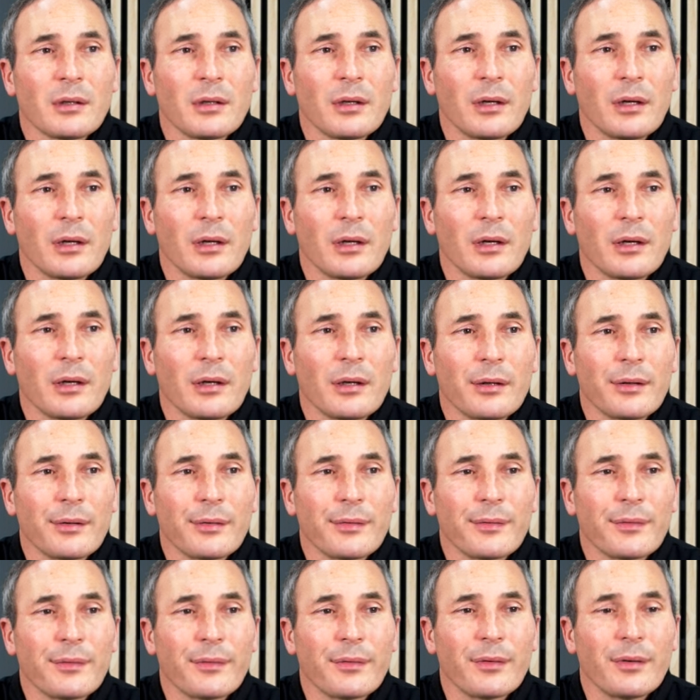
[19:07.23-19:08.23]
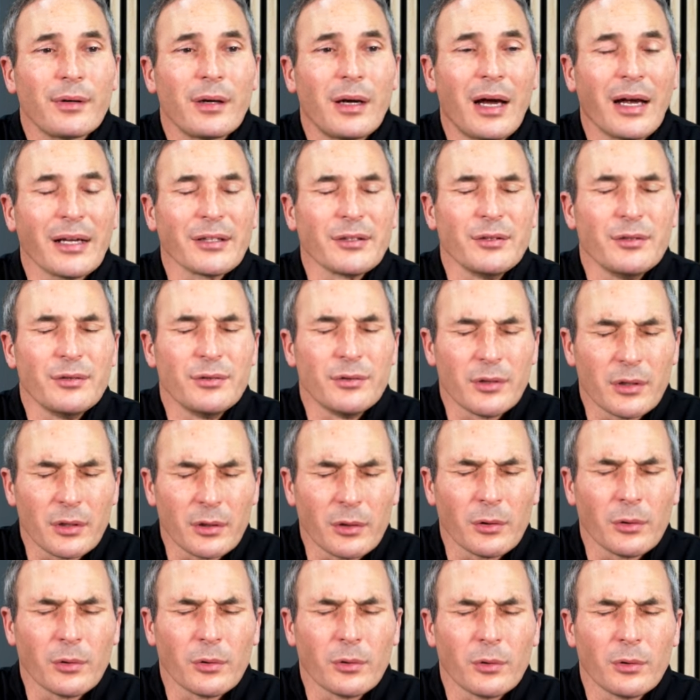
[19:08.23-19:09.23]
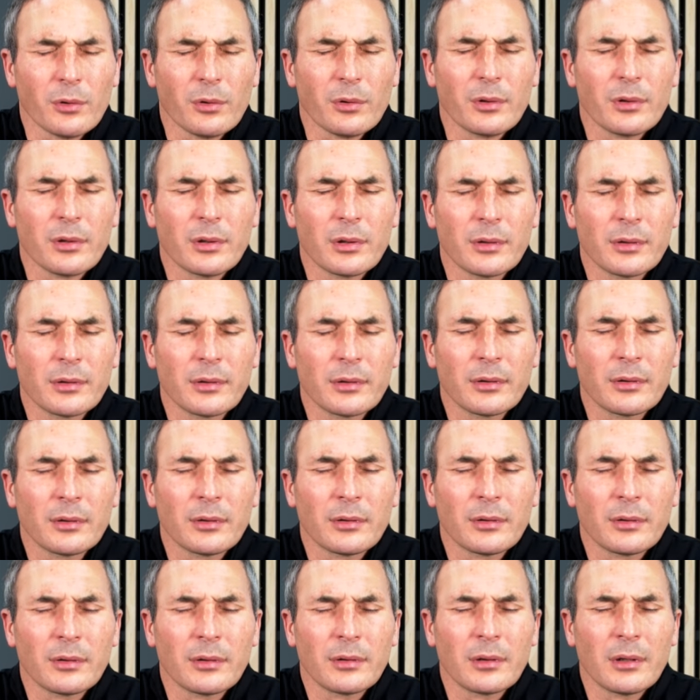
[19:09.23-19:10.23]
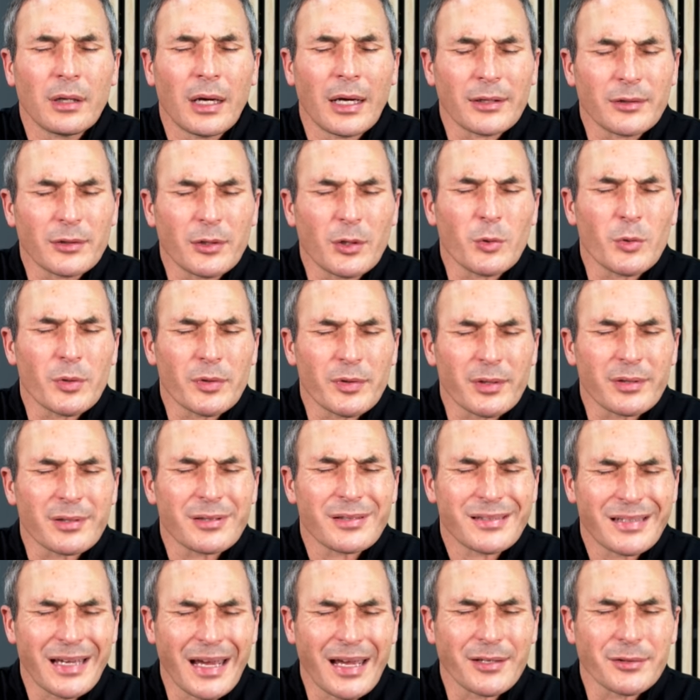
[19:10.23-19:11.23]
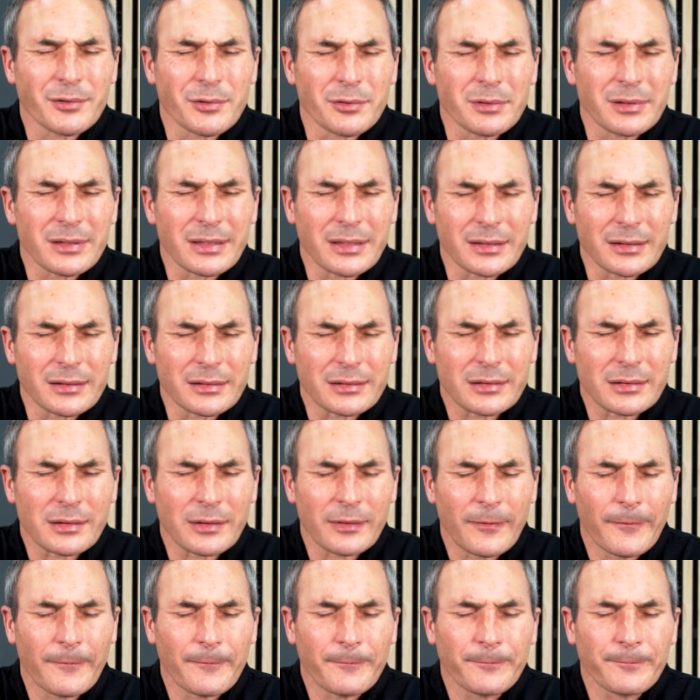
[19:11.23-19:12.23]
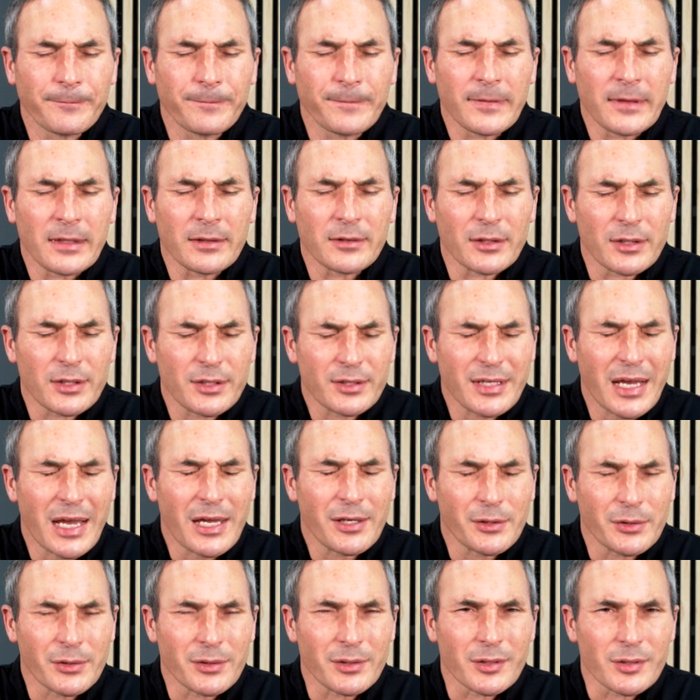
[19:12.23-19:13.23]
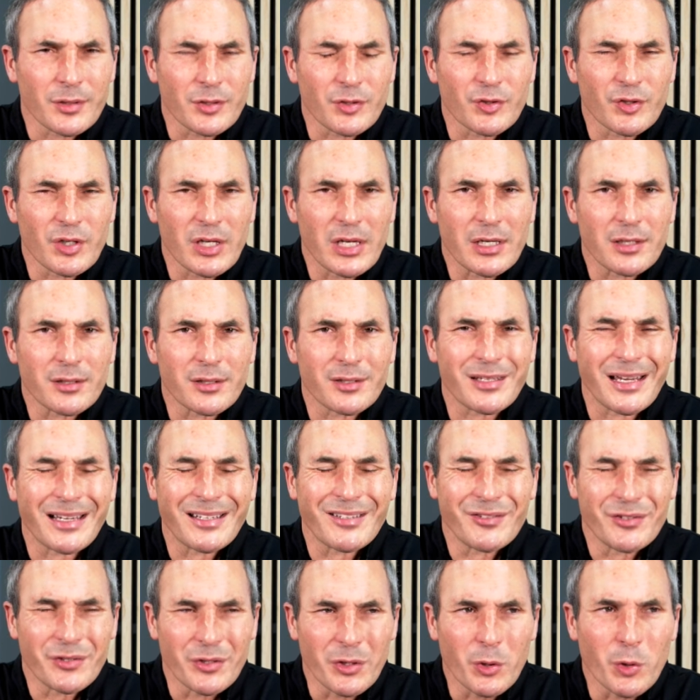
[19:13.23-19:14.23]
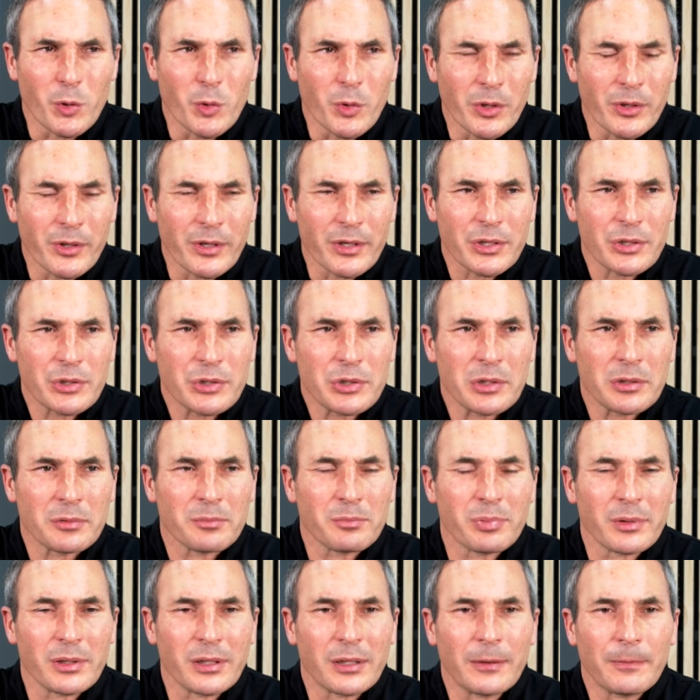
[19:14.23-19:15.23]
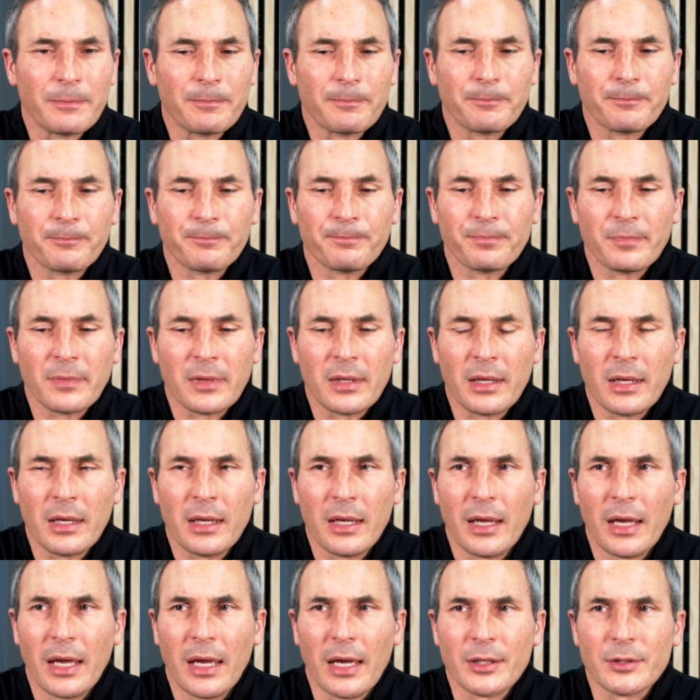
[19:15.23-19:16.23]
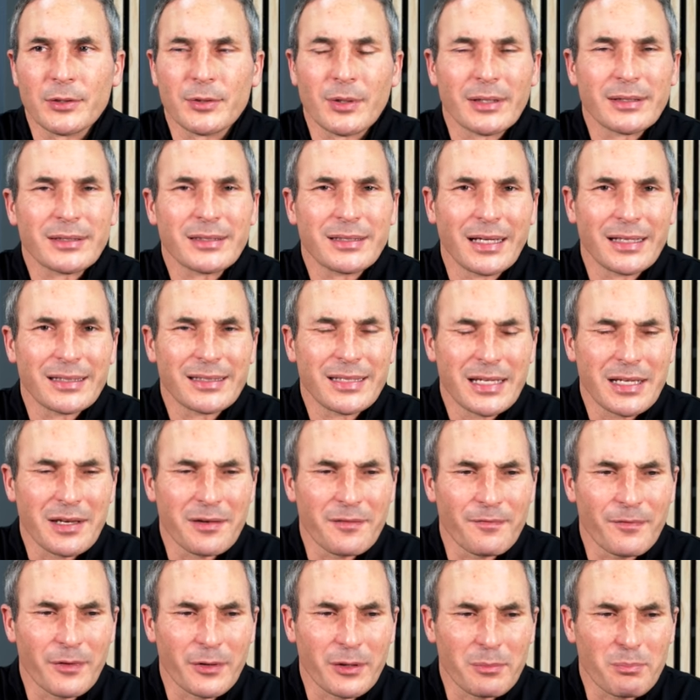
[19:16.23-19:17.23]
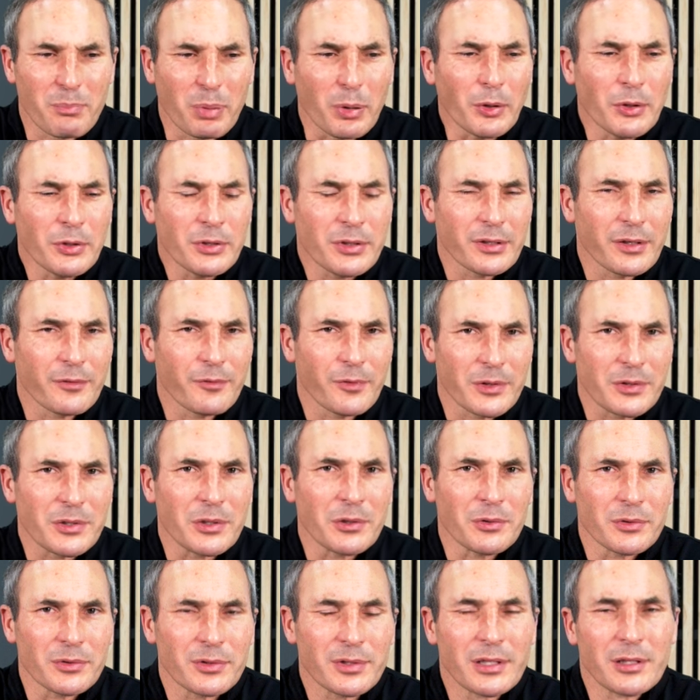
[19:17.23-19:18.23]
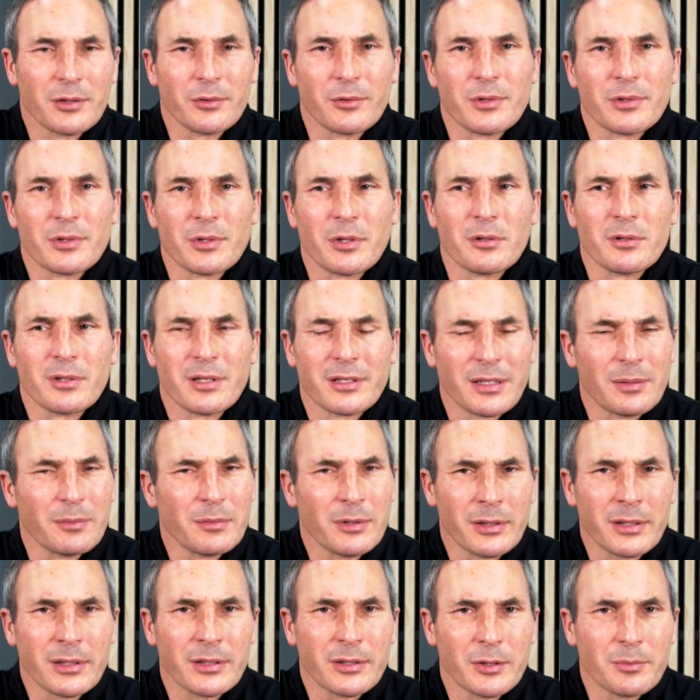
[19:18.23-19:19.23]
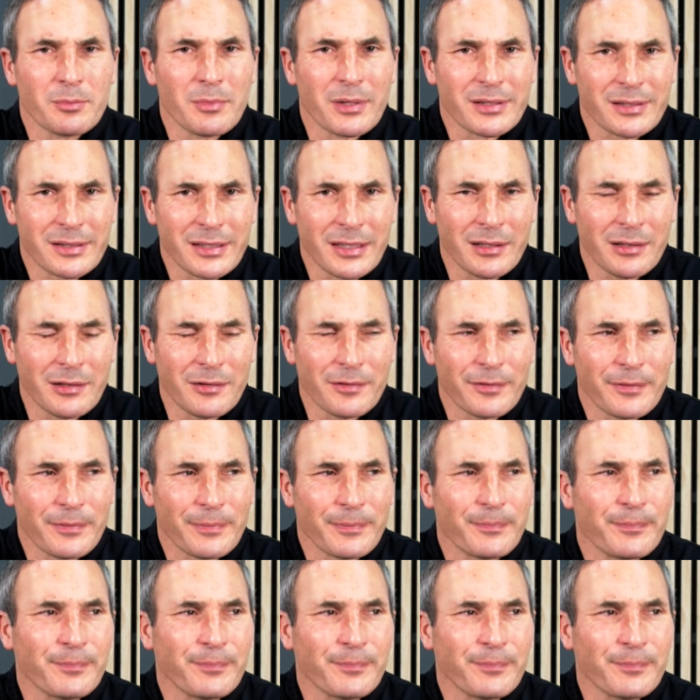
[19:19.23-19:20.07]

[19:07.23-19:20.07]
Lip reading: I know what the standard is. The standard is Jesus. I know where it should be. And so I take it very personally if we don't see the result, because I'm looking to myself.